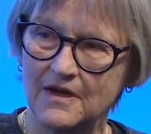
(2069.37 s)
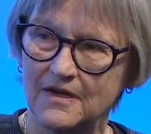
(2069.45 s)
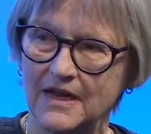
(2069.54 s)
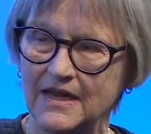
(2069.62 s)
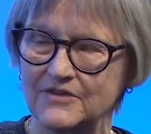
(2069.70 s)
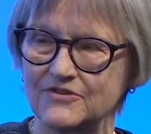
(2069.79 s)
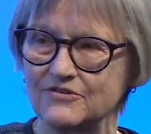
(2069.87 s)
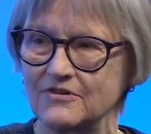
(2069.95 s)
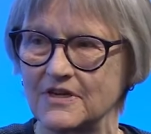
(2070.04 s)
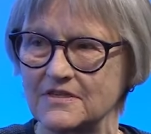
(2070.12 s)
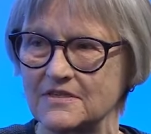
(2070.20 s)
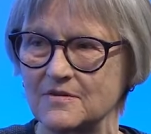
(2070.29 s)
unanswered
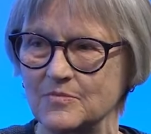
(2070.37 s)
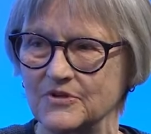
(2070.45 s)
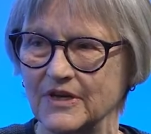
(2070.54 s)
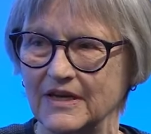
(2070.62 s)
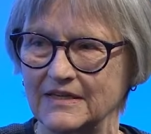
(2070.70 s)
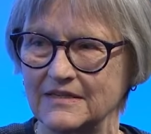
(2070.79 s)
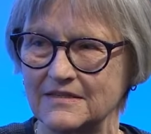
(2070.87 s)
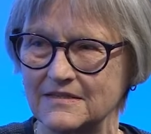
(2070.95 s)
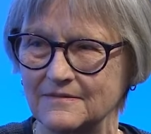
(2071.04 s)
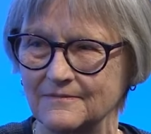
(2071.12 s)
as the book ends.